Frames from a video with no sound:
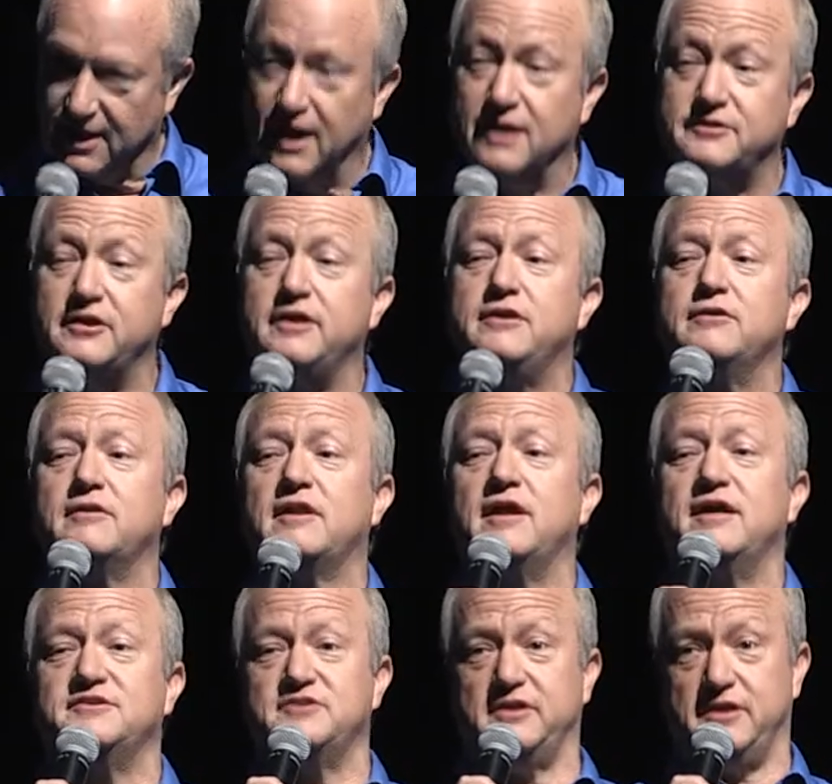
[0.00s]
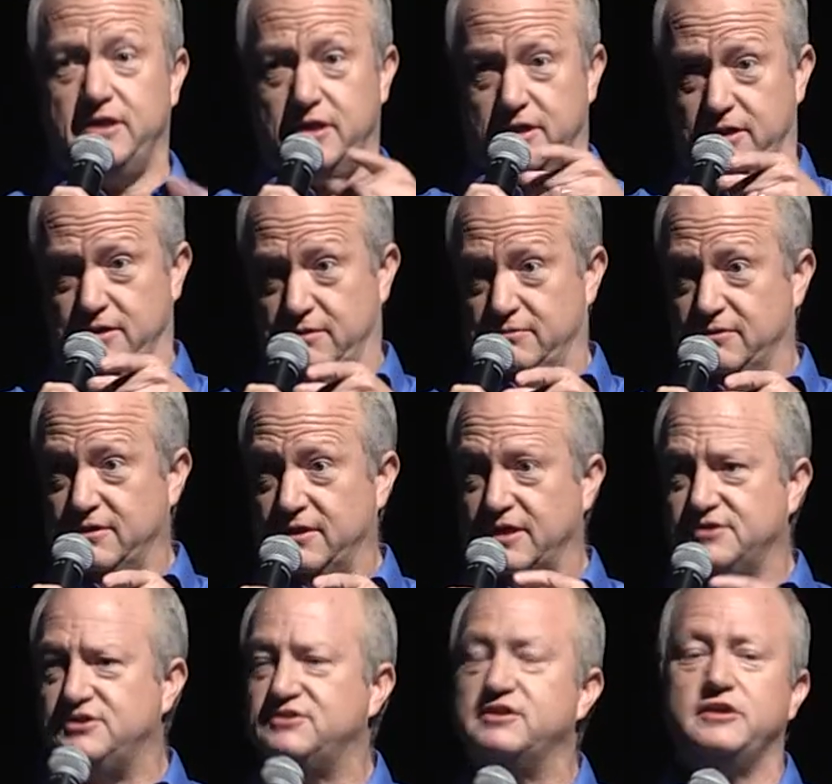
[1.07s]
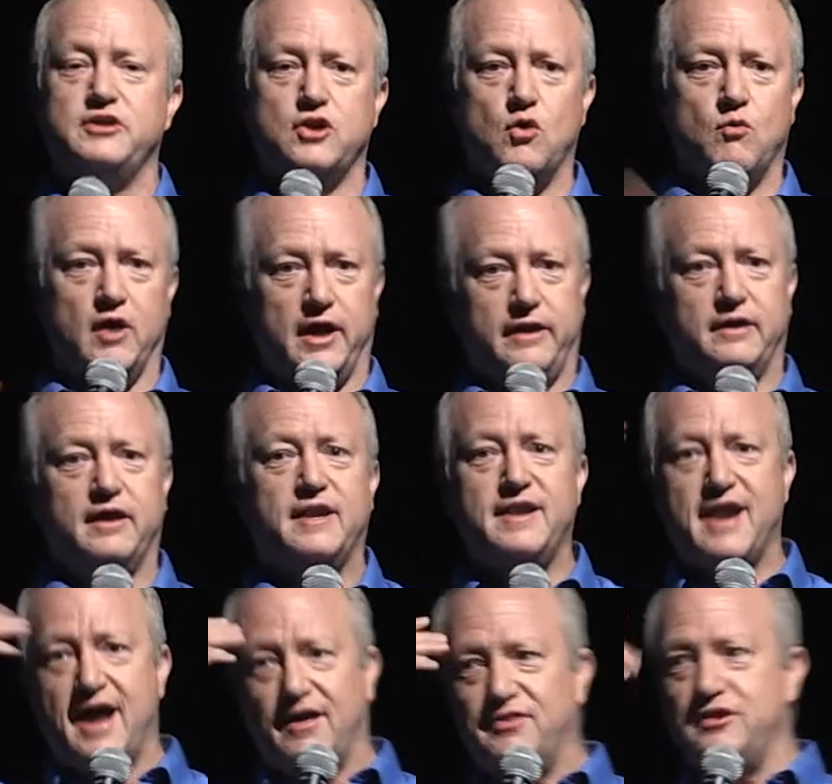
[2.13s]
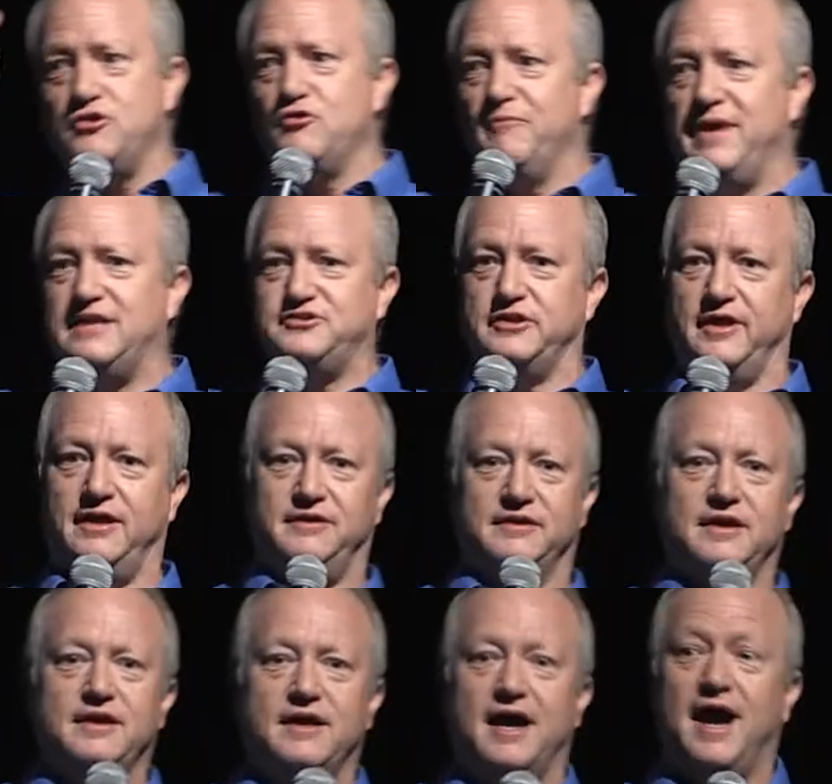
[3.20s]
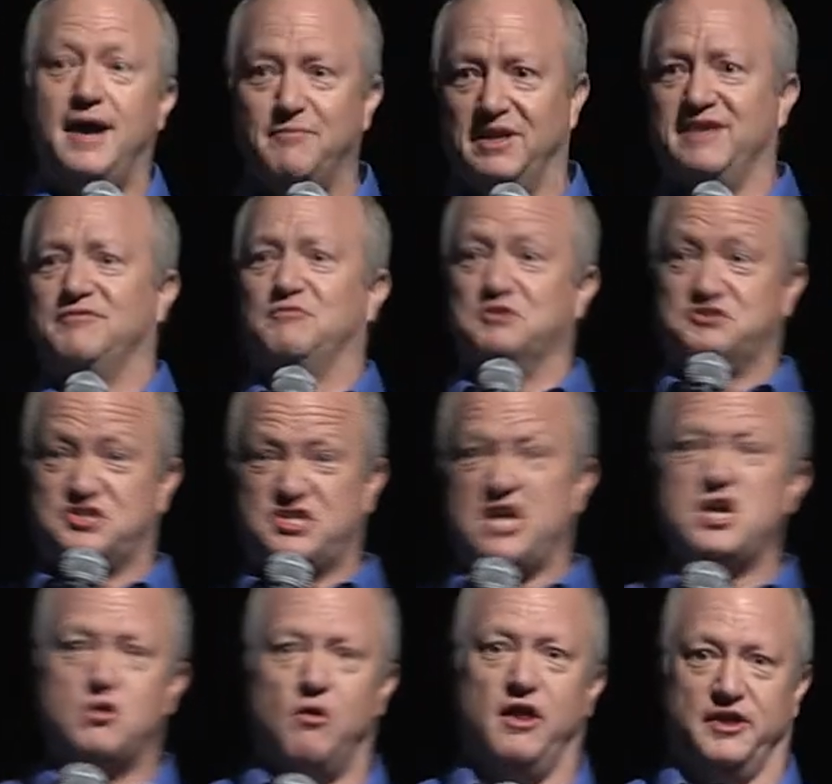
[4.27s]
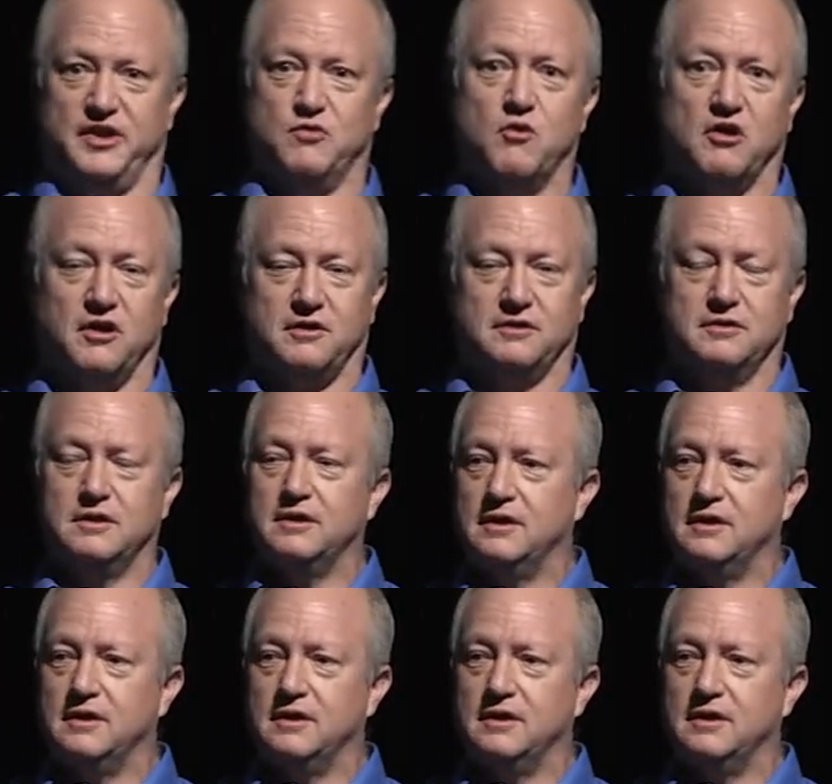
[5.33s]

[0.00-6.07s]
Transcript: I'll take your class again. And she said, you know what? Now that you mention it, I believe it was C quality work.